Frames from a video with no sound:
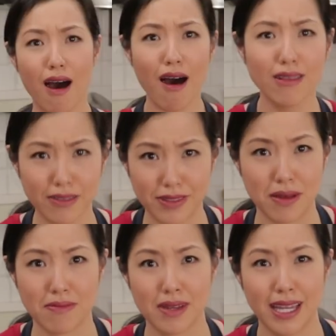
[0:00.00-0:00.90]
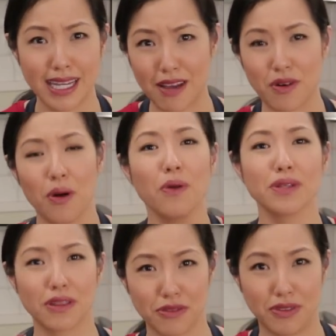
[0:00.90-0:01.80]
all of them and have a whole
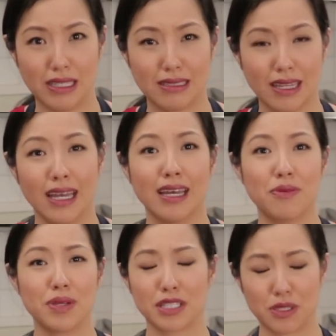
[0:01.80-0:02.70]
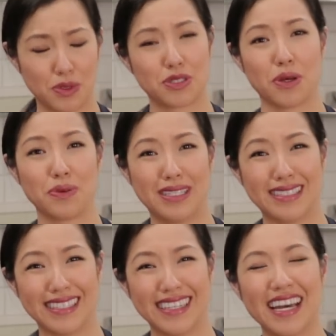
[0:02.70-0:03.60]
nother feast because they were so
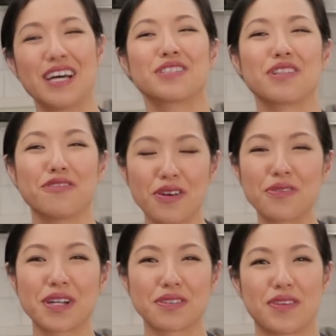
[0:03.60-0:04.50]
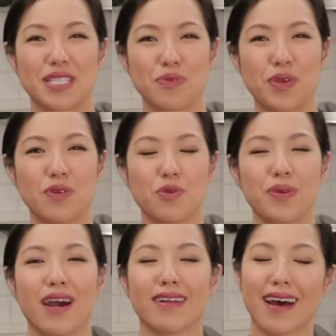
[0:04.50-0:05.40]
easy. So the full written recipe will
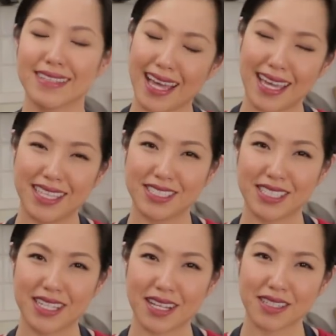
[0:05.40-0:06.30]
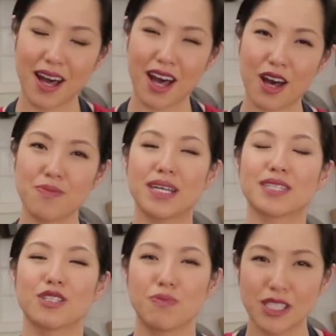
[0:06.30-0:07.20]
be on hotthaikitchen.com. A
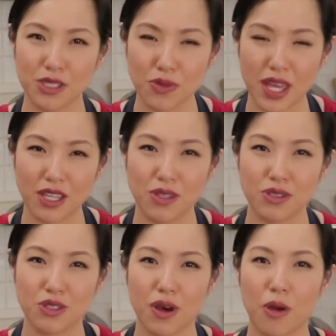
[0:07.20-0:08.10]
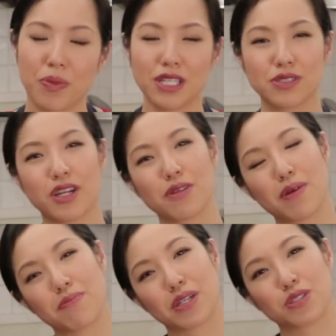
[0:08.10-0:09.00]
special thank you to our Patreon
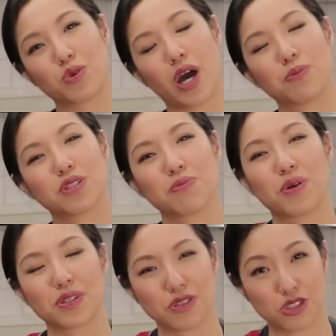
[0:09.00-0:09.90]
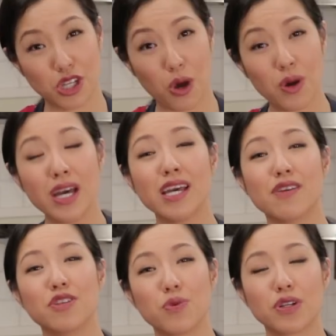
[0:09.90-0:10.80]
members who help support the show.
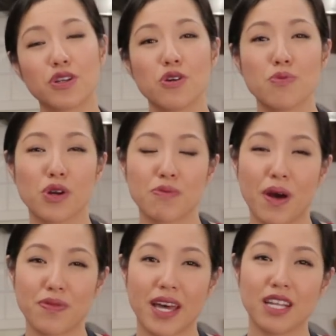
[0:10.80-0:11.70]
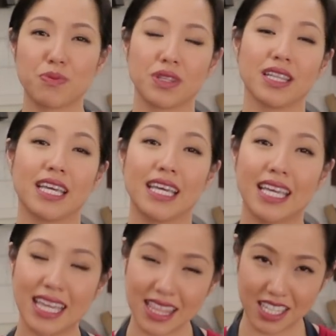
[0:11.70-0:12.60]
If you want to know more about that, I'll put the link
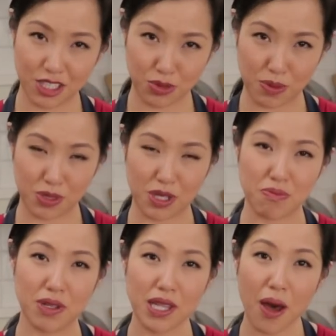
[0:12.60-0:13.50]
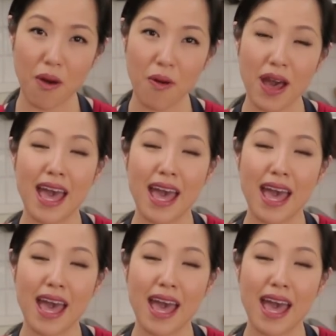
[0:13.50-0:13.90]
in the description below.